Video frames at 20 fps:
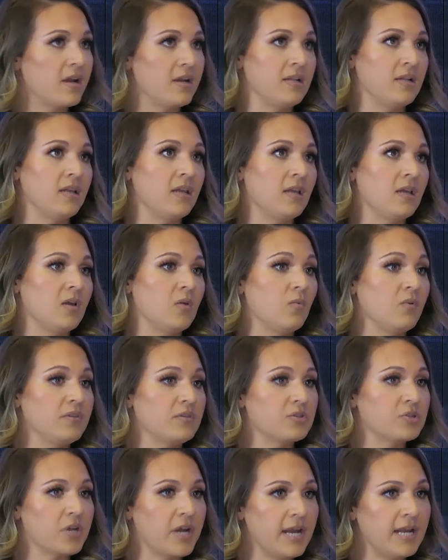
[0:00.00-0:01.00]
And
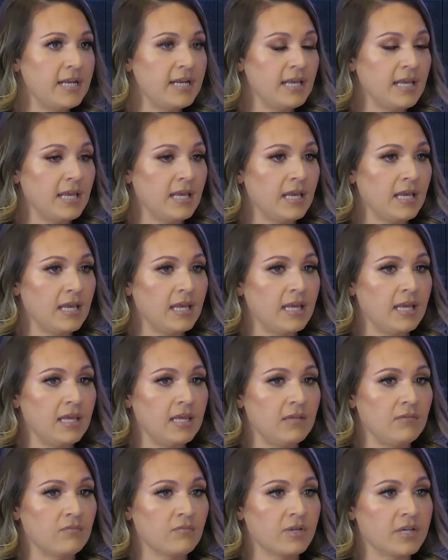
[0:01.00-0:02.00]
with training,
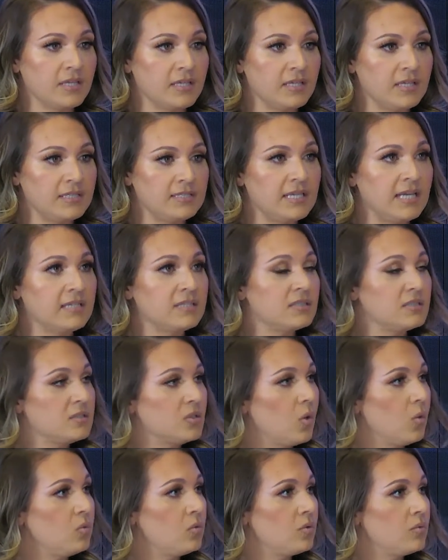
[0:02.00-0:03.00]
it really takes a
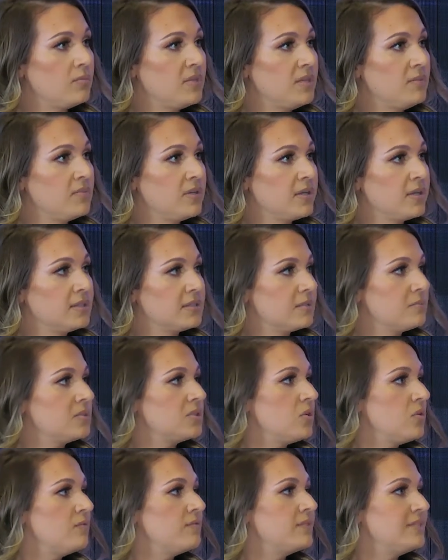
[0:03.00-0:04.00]
toll on me because I'm
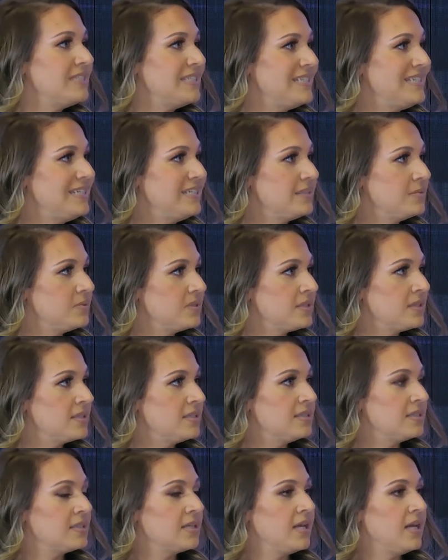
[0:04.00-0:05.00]
so fatigued
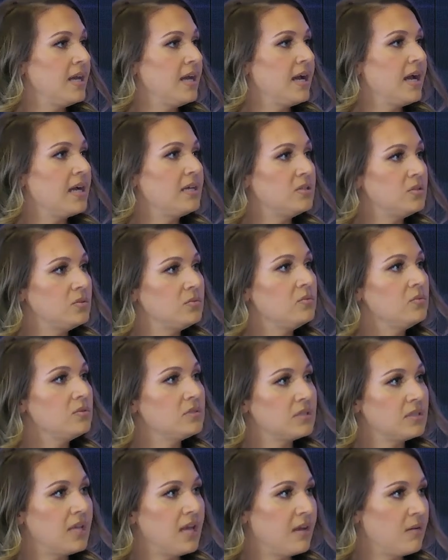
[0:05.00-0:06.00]
because I do
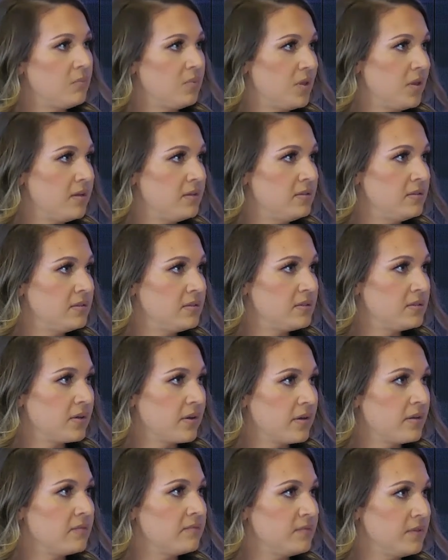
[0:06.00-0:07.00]
lose a lot of blood
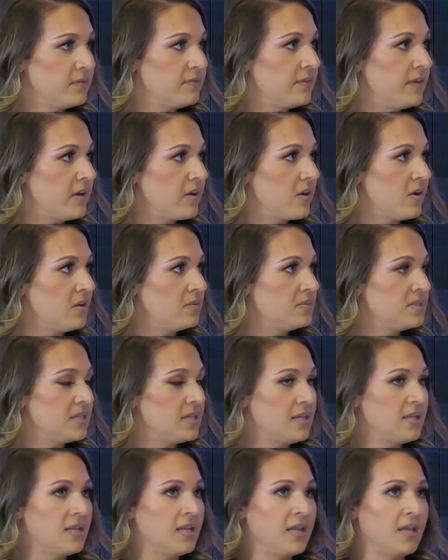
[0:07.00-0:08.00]
during the flare-ups,
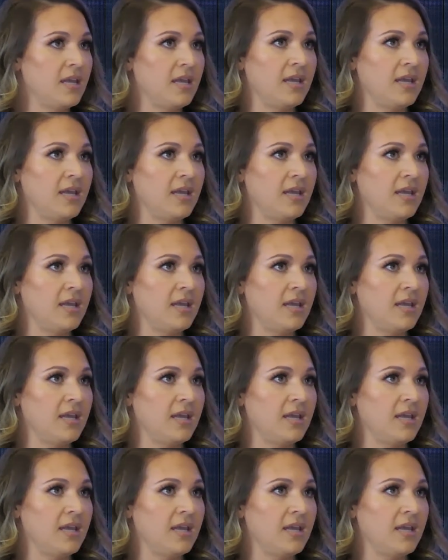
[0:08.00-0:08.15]
and